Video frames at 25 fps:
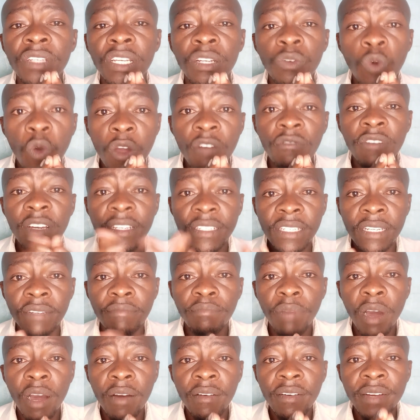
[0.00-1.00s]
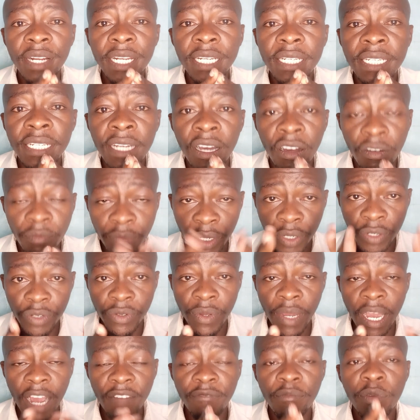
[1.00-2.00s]
and whoever is in power right now, because
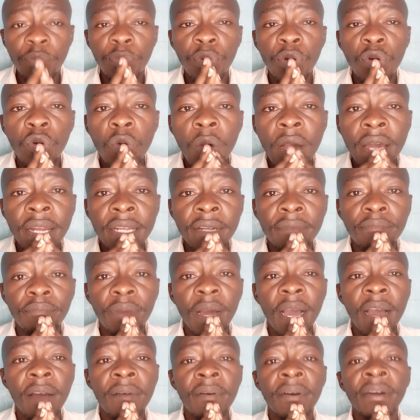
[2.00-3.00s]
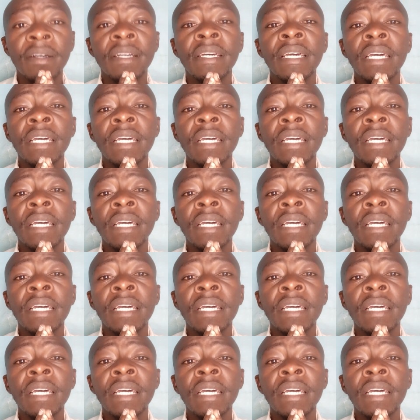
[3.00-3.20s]
we have people who are in power,